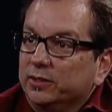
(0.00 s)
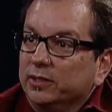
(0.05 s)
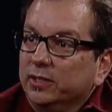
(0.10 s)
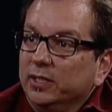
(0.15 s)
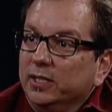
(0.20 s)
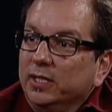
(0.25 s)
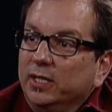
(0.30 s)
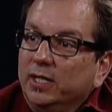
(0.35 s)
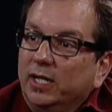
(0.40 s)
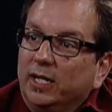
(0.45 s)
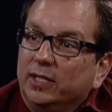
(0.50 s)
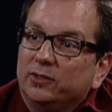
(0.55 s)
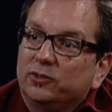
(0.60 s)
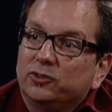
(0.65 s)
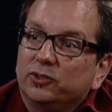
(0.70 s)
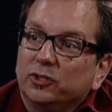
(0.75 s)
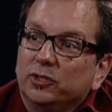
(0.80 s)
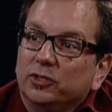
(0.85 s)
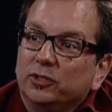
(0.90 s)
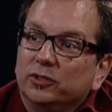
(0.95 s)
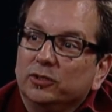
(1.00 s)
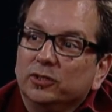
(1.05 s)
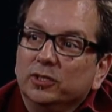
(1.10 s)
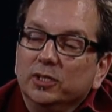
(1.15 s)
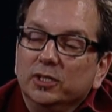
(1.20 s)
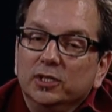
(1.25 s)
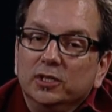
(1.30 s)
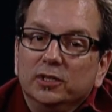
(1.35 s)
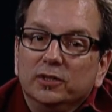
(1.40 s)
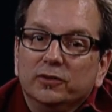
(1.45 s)
Mm -hmm. And so
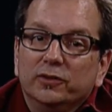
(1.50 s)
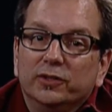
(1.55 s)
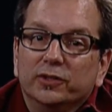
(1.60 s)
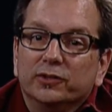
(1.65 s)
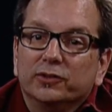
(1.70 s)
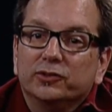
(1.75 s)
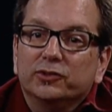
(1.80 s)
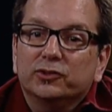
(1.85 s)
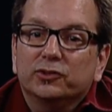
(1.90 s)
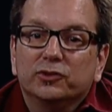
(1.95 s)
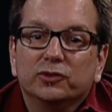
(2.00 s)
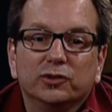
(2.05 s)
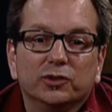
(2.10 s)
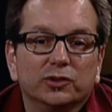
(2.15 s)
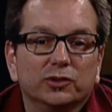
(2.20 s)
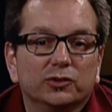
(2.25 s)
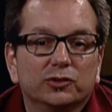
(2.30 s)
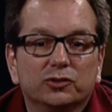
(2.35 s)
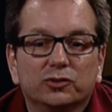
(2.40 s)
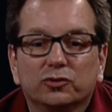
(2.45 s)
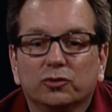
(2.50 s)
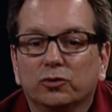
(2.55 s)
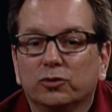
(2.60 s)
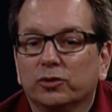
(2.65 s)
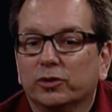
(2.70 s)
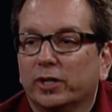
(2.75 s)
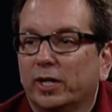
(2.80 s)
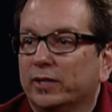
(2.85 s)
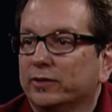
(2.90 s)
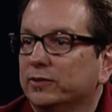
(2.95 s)
this the
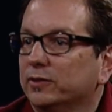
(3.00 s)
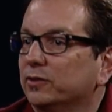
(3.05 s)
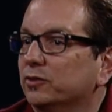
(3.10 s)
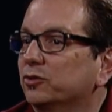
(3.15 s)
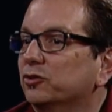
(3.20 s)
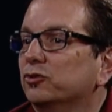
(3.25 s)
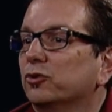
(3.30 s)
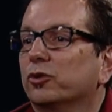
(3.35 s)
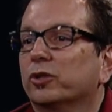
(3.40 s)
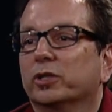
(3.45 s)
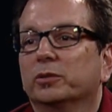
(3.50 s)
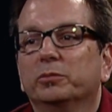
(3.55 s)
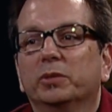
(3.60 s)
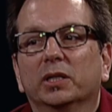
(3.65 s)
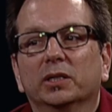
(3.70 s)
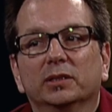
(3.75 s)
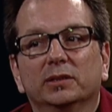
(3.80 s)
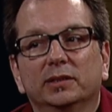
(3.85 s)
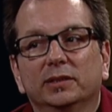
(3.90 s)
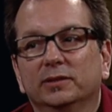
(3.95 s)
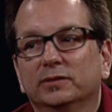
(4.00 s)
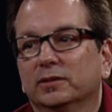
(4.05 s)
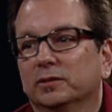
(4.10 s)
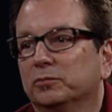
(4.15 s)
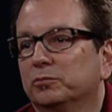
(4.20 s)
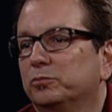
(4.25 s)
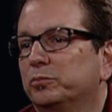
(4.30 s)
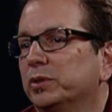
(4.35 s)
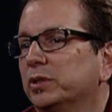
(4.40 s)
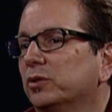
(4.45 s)
score has these soaring melodies
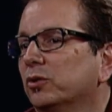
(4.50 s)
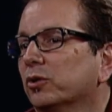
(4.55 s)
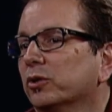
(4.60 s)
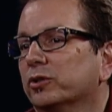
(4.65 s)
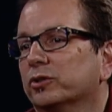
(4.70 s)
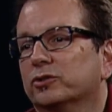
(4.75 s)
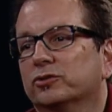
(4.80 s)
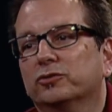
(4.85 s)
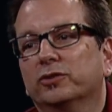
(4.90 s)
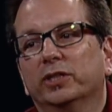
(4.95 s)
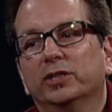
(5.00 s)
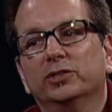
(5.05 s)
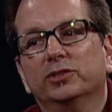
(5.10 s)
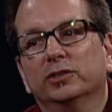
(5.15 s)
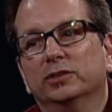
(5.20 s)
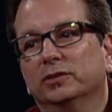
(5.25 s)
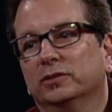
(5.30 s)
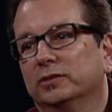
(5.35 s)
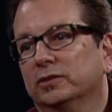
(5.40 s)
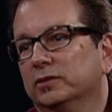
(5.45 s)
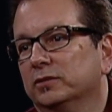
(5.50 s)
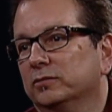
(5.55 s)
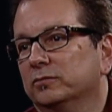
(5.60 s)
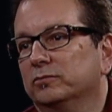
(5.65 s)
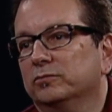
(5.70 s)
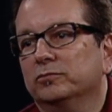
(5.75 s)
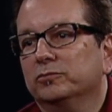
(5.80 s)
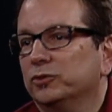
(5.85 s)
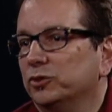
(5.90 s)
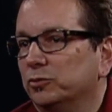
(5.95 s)
and big orchestrations and
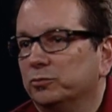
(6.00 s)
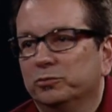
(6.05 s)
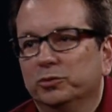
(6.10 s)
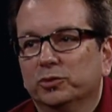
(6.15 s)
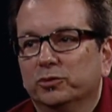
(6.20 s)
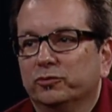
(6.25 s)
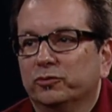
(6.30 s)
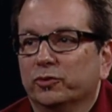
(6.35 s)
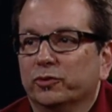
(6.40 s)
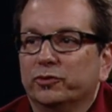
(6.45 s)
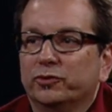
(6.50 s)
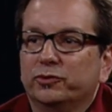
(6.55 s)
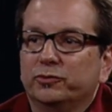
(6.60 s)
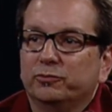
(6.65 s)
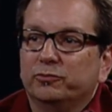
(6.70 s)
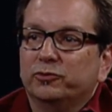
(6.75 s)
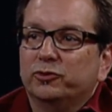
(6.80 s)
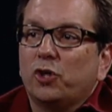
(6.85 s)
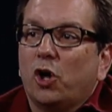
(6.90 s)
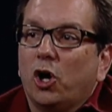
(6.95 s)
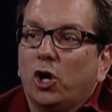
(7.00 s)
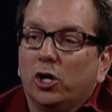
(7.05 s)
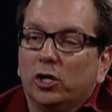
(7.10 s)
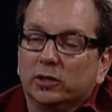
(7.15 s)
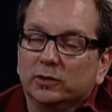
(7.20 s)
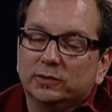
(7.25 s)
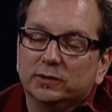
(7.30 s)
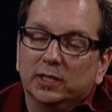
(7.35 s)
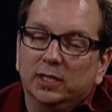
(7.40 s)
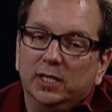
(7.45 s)
you know beautiful
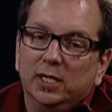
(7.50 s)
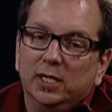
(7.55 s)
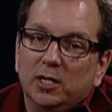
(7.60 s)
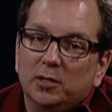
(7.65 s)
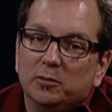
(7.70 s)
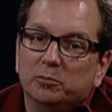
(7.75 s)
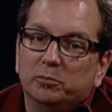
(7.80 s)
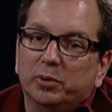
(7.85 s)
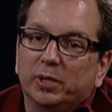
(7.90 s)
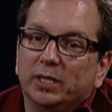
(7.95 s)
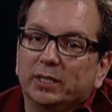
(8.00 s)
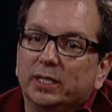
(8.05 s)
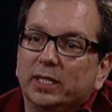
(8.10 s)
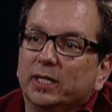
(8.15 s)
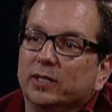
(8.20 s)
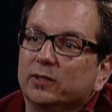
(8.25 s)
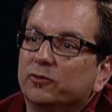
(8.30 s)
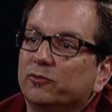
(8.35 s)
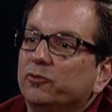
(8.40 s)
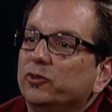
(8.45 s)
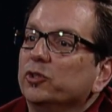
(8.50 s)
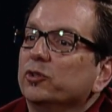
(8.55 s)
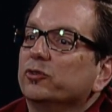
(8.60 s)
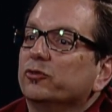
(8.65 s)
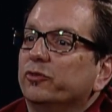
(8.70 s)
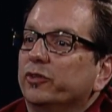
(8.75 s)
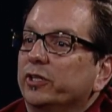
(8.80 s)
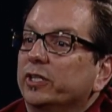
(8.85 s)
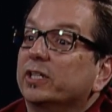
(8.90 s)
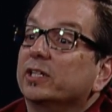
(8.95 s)
songs, but it feels
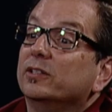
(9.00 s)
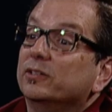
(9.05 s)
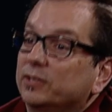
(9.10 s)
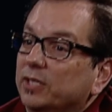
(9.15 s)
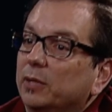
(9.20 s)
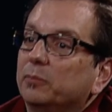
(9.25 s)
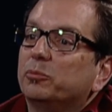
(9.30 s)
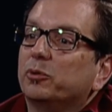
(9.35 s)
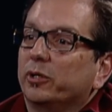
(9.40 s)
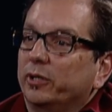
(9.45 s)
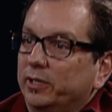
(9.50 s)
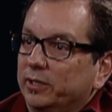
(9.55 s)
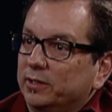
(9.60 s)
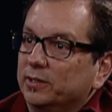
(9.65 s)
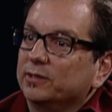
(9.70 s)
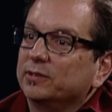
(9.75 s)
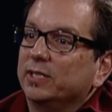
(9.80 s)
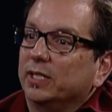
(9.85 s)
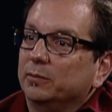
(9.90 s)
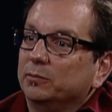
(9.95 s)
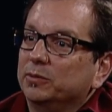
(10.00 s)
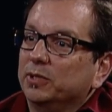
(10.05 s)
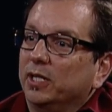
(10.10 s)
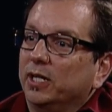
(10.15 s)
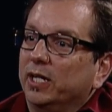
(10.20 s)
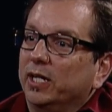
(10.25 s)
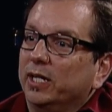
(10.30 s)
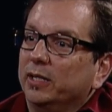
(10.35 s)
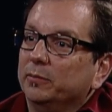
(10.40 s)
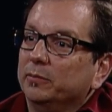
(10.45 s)
very contemporary at the same
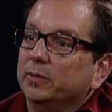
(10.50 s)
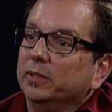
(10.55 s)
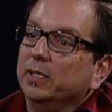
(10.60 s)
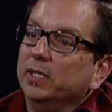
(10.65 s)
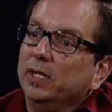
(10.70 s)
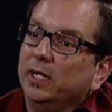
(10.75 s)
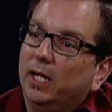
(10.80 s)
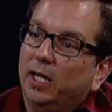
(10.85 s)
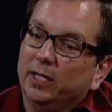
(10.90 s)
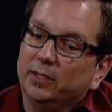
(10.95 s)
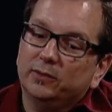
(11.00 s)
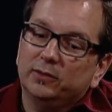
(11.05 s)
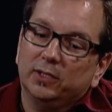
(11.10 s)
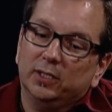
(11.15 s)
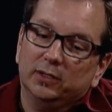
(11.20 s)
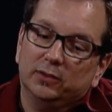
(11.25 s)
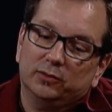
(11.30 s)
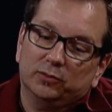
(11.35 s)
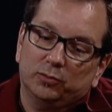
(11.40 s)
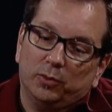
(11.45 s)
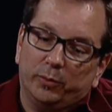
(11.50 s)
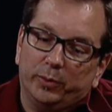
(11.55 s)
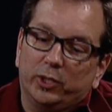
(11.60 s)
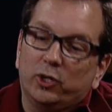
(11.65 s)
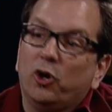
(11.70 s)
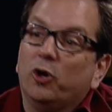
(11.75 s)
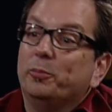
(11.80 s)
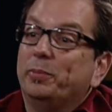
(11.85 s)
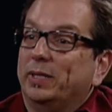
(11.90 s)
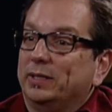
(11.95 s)
time. Mm -hmm. It's it's what we
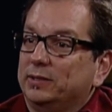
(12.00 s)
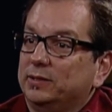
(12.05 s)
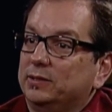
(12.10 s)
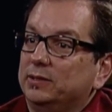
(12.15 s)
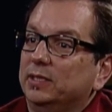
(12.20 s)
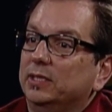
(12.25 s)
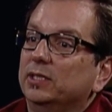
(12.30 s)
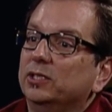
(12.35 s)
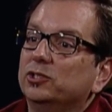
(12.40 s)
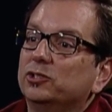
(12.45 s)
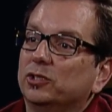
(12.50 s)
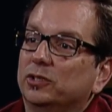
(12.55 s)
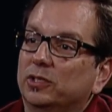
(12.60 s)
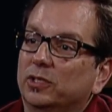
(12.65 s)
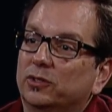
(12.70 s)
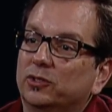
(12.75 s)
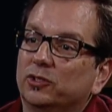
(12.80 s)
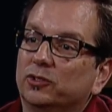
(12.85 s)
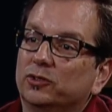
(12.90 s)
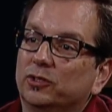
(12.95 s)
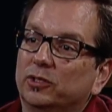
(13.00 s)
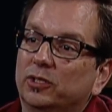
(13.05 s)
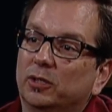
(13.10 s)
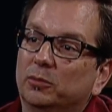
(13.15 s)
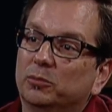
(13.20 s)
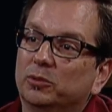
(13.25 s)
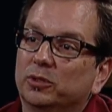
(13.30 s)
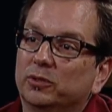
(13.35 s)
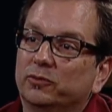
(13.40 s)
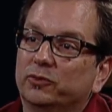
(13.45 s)
call pastiche, and that there's a
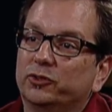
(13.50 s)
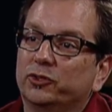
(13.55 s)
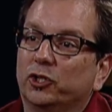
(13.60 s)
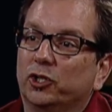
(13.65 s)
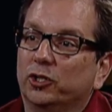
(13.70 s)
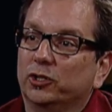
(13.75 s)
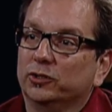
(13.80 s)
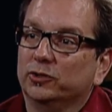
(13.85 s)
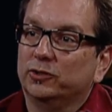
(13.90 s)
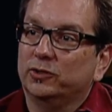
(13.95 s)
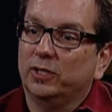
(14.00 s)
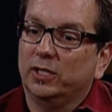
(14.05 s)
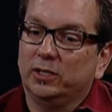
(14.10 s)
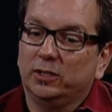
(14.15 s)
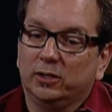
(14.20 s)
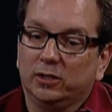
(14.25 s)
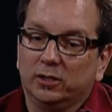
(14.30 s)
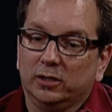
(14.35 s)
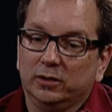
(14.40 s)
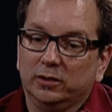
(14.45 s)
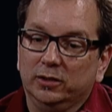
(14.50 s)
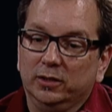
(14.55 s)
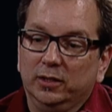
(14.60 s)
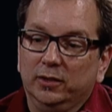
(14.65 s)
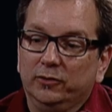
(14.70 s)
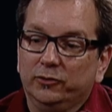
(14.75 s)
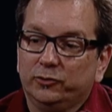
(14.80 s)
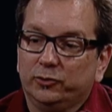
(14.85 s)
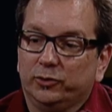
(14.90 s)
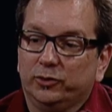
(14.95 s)
number of songs that are
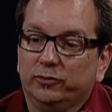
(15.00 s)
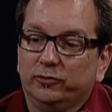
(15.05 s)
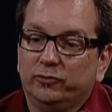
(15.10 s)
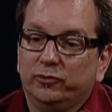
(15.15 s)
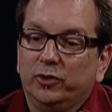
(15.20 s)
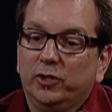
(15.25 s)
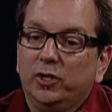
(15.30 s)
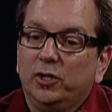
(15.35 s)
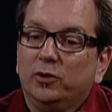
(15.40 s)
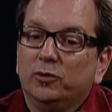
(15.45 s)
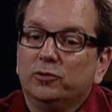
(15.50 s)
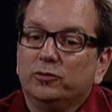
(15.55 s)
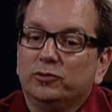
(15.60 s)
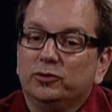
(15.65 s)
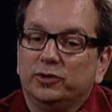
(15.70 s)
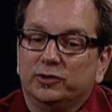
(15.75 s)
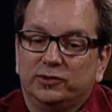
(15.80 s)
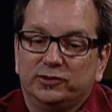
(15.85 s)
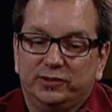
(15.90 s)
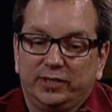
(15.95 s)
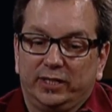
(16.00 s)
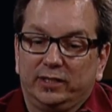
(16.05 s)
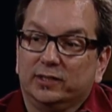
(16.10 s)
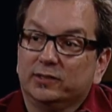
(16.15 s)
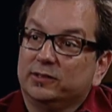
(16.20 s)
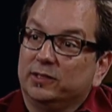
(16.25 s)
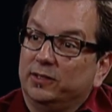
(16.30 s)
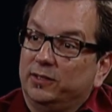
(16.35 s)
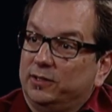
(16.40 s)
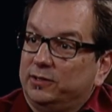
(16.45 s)
sort of to set
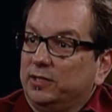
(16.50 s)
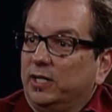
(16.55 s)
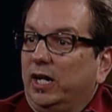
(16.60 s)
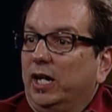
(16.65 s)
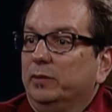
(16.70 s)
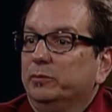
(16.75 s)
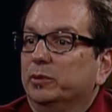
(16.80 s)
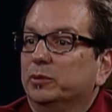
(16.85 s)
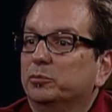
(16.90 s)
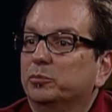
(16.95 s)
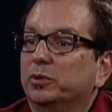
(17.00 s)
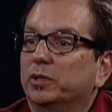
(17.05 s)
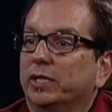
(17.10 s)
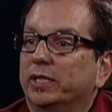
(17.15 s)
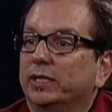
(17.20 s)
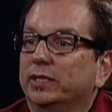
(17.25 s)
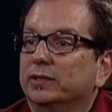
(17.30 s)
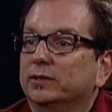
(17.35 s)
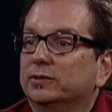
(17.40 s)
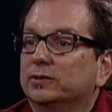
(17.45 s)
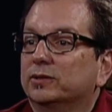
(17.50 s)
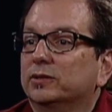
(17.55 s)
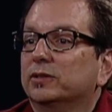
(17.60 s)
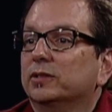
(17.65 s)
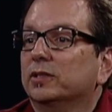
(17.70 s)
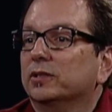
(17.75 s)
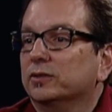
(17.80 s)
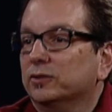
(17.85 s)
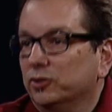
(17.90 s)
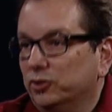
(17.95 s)
us in the time and place. Uh,
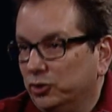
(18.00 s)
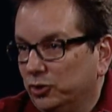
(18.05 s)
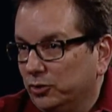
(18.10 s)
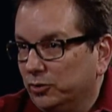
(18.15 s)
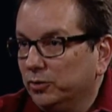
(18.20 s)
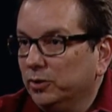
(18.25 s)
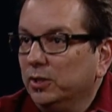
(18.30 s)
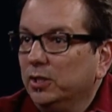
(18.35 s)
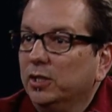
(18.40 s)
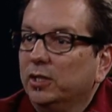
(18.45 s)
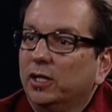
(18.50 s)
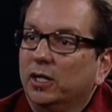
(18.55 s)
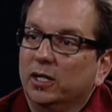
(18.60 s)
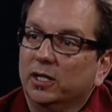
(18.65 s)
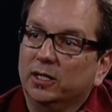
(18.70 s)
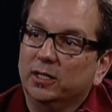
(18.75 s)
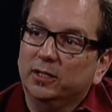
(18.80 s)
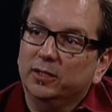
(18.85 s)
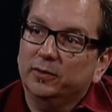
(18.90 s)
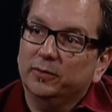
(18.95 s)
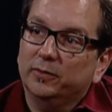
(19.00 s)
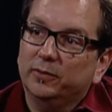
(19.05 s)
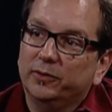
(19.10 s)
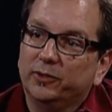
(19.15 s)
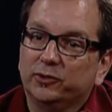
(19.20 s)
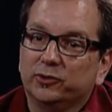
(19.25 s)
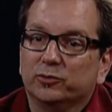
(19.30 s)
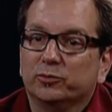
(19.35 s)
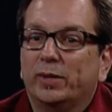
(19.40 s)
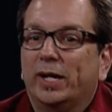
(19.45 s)
okay. You know, uh,
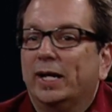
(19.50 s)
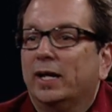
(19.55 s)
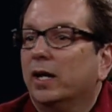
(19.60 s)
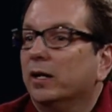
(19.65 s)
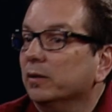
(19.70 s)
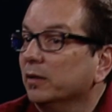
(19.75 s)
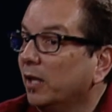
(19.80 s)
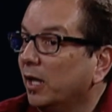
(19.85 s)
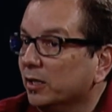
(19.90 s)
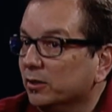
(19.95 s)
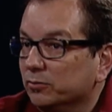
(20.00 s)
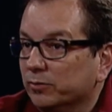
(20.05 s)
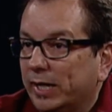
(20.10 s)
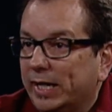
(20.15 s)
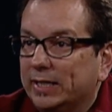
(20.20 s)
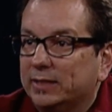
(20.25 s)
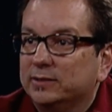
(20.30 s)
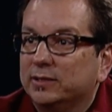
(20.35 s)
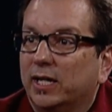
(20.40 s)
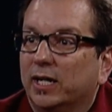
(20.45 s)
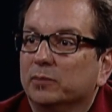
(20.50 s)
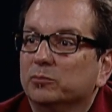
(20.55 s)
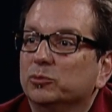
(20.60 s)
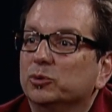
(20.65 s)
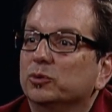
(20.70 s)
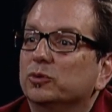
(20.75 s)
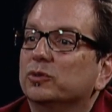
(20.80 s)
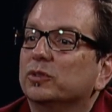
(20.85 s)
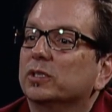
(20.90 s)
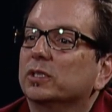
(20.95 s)
there's a, a, lot of ragtime
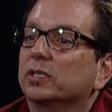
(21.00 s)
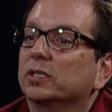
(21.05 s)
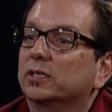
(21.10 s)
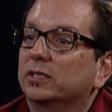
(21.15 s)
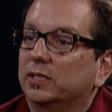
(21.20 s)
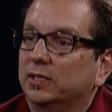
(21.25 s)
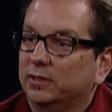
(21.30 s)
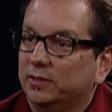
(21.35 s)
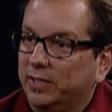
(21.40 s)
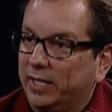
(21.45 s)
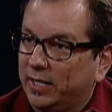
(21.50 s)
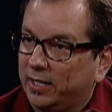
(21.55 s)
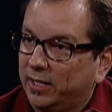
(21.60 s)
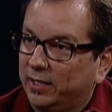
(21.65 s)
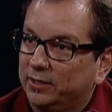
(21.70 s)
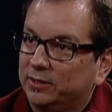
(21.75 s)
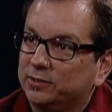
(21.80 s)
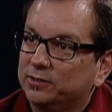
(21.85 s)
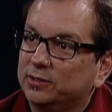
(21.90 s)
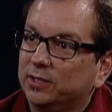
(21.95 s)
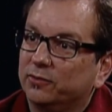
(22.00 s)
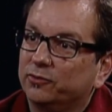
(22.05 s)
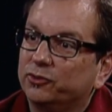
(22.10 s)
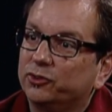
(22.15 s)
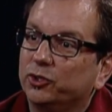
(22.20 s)
music and that kind of stuff.